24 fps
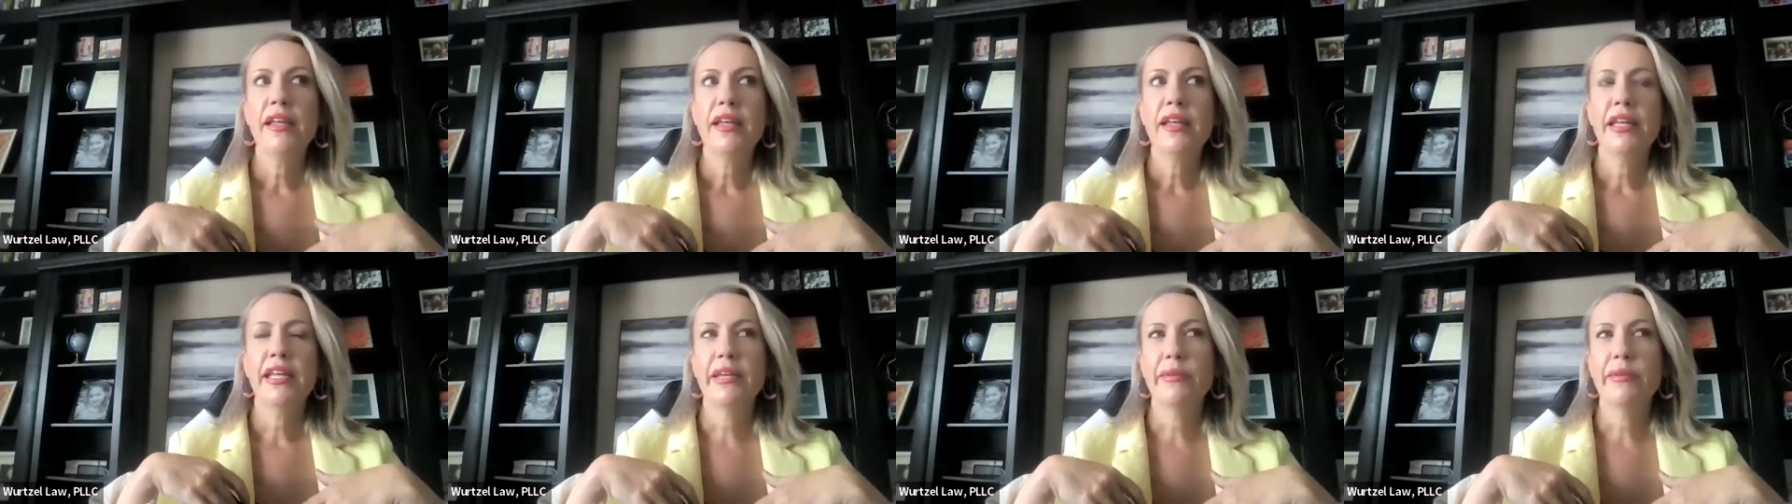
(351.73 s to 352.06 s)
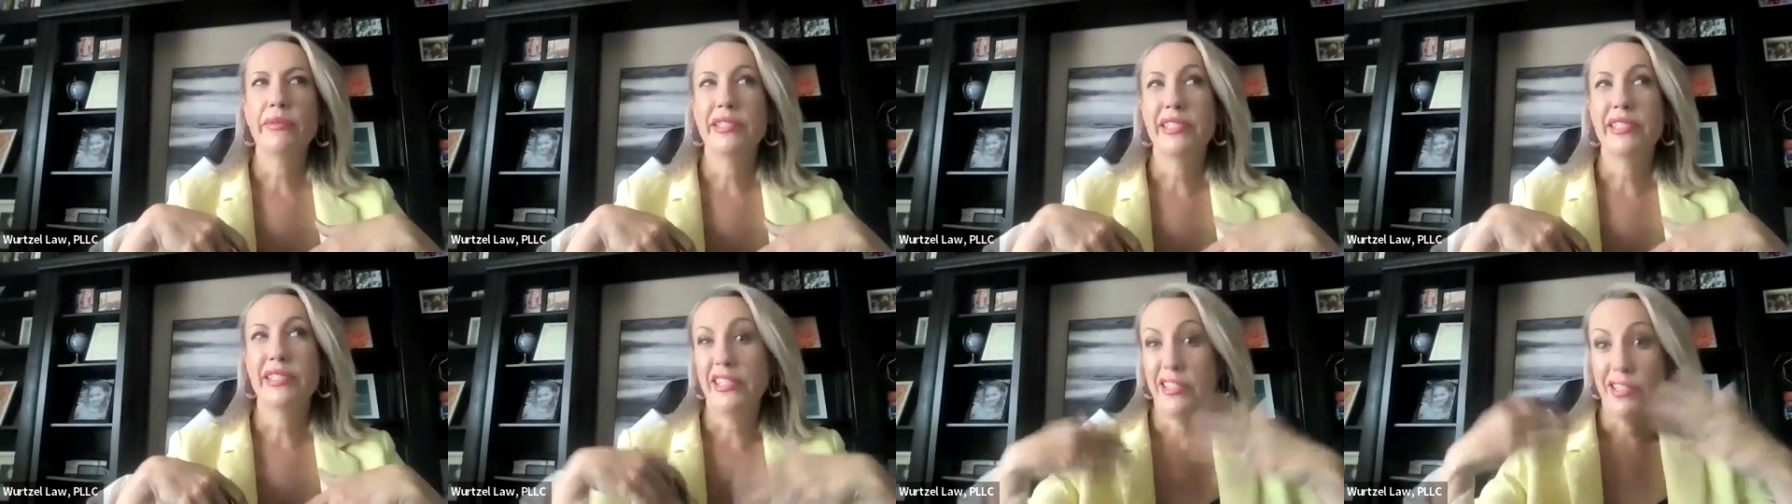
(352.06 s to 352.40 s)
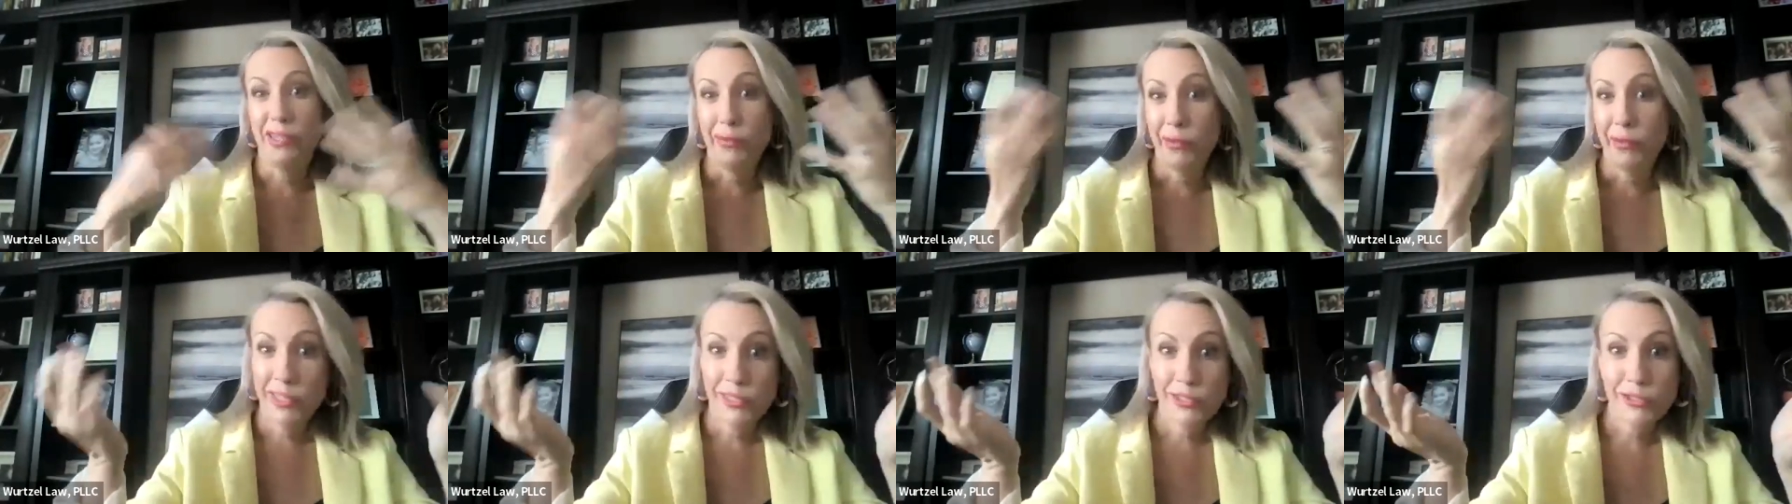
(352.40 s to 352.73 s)
he would say, do
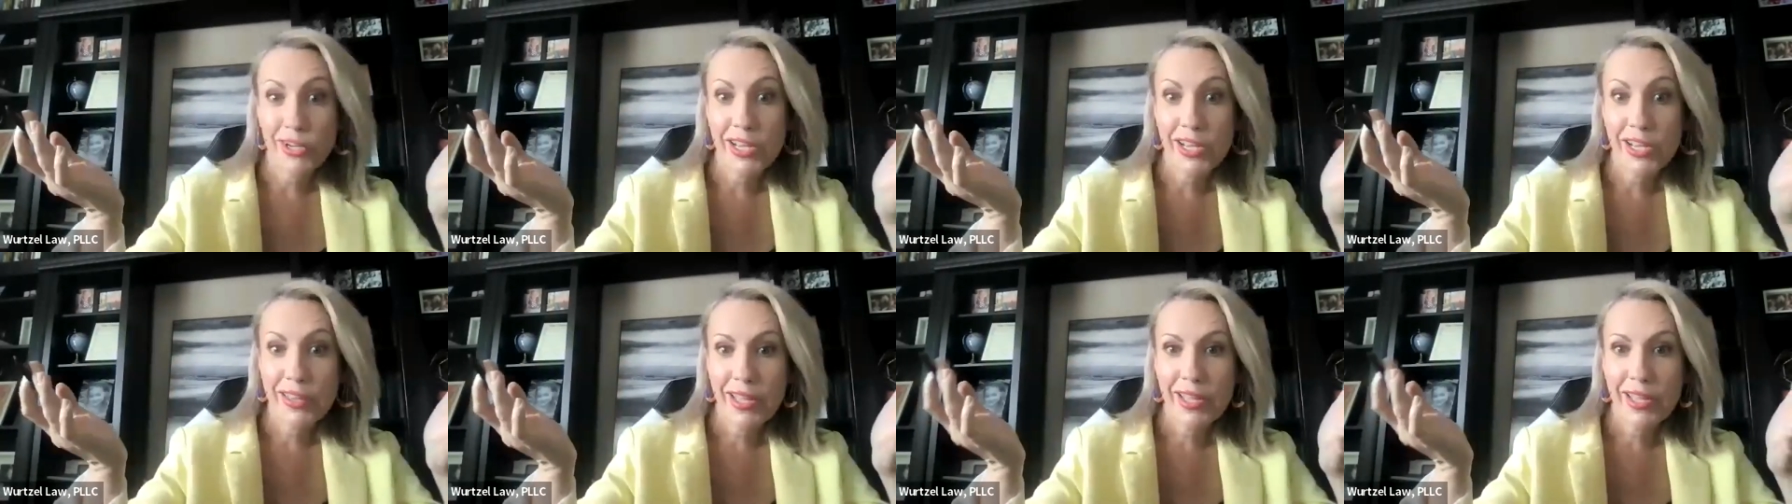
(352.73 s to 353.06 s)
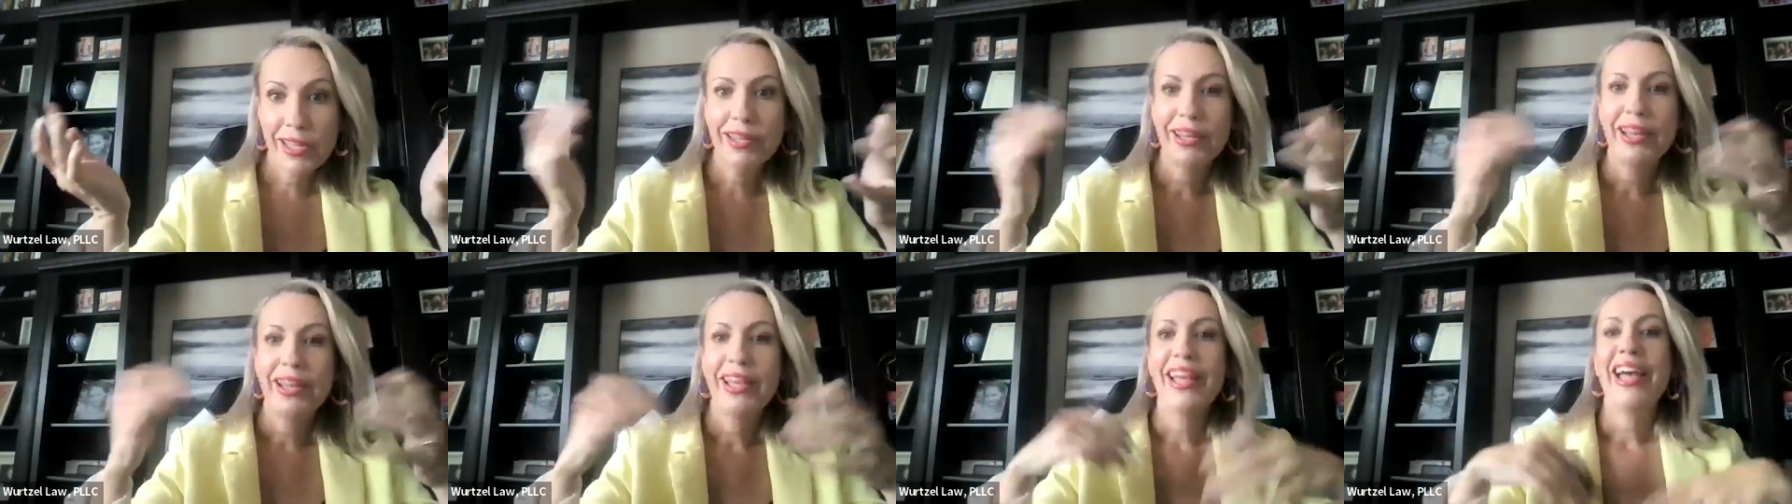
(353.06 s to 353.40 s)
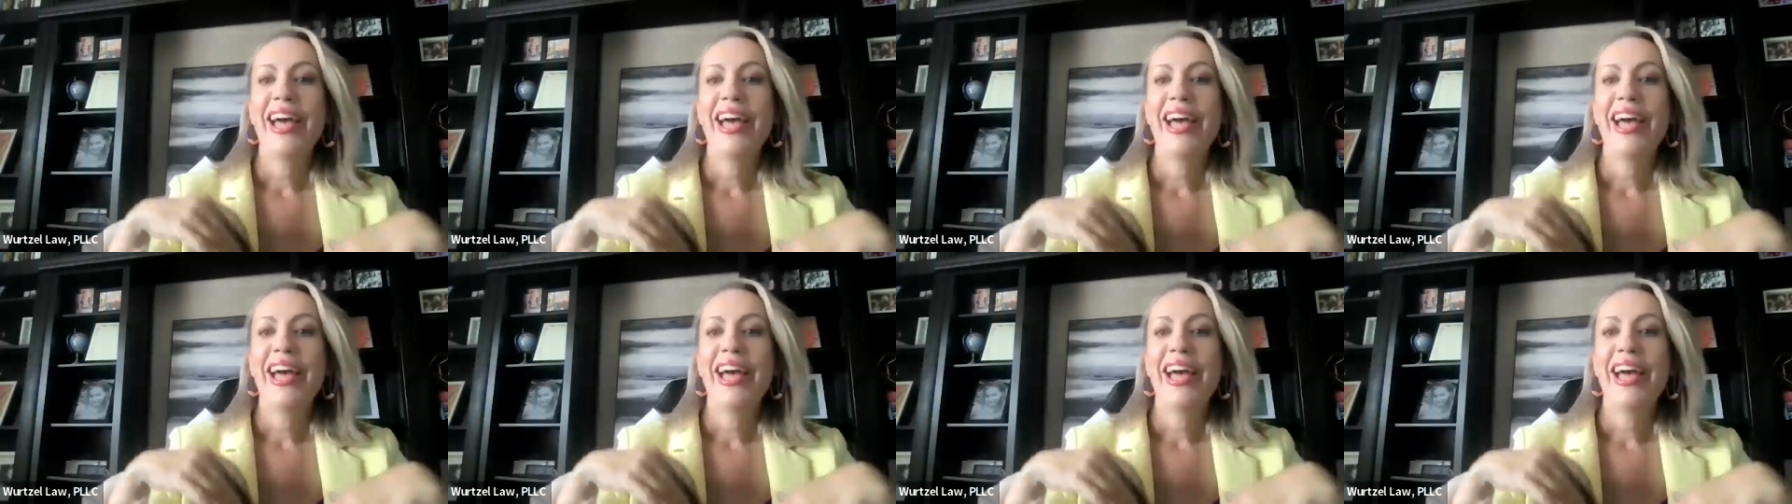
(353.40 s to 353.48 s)
you want to try that?